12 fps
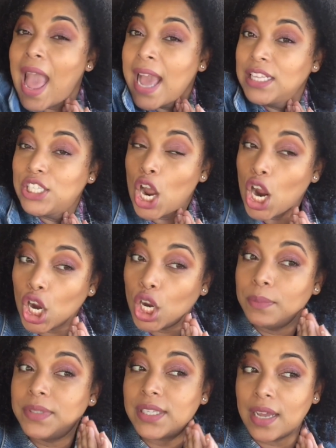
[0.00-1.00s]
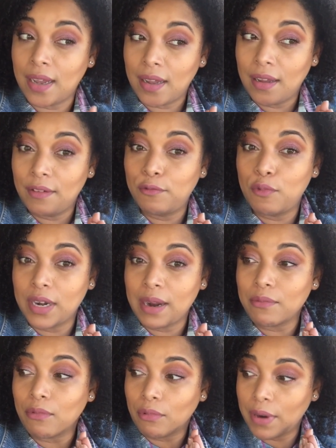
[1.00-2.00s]
In terms of what
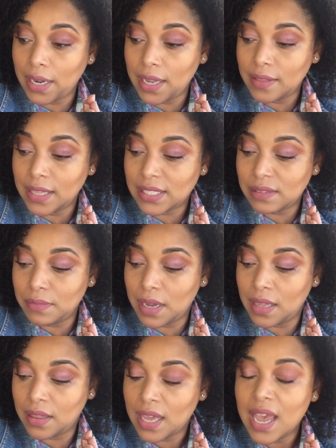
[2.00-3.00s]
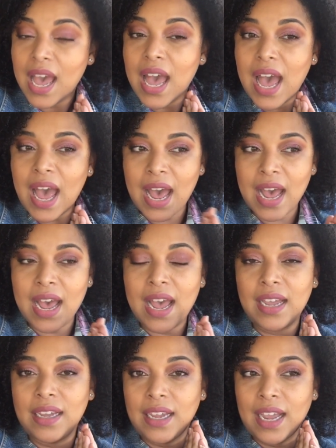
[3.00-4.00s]
I'm reading this month,
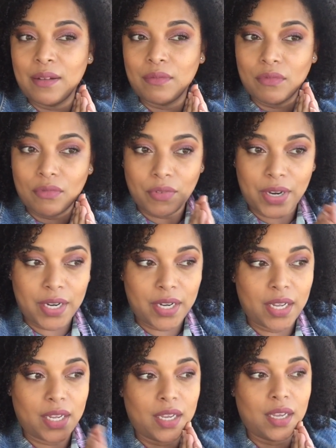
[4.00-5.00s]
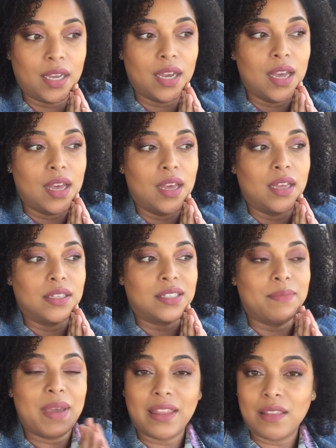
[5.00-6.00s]
I am reading
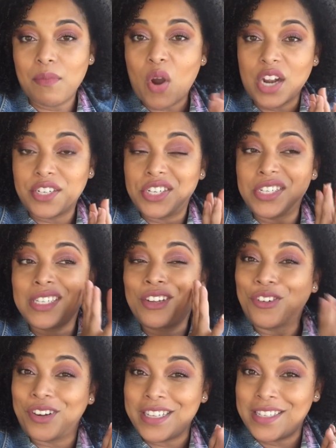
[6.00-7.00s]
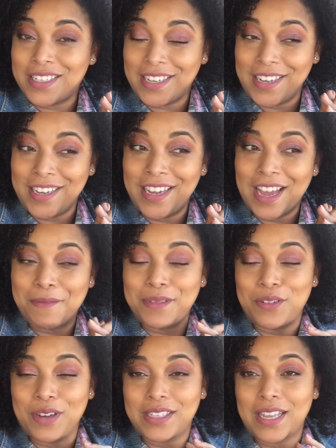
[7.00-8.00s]
Samantha March's Christie. I'm
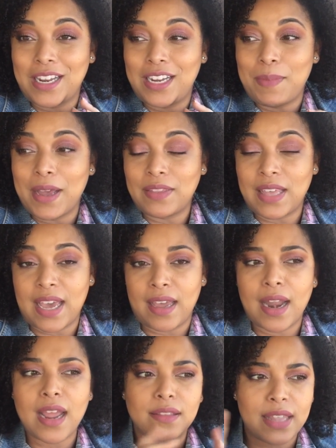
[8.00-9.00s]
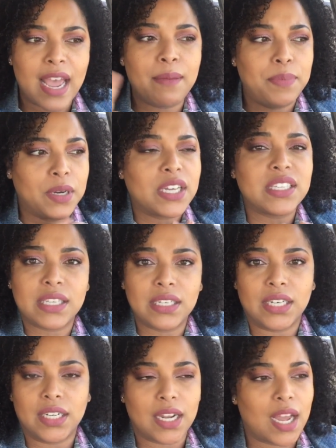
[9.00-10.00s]
so excited about that. That book is
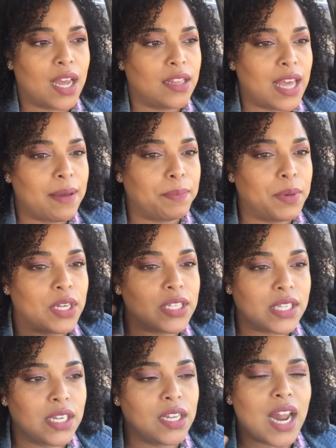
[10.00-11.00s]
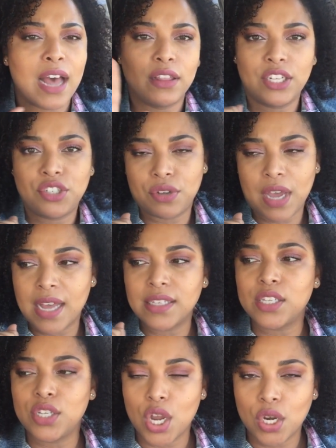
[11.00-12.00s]
good. Uh, that book is good. I'll let you
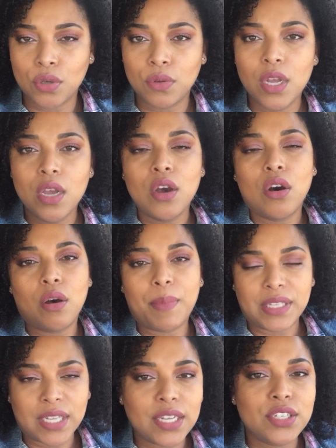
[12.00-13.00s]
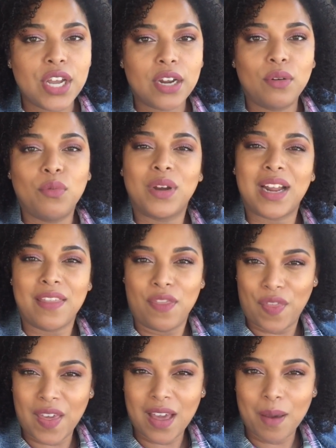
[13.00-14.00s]
guys know on my second channel what I
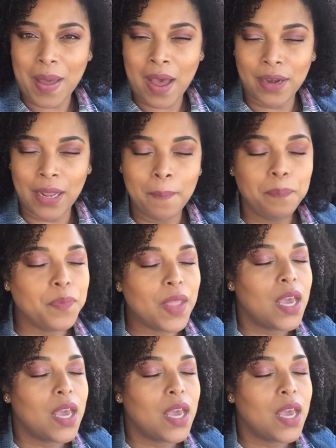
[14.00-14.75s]
think about it.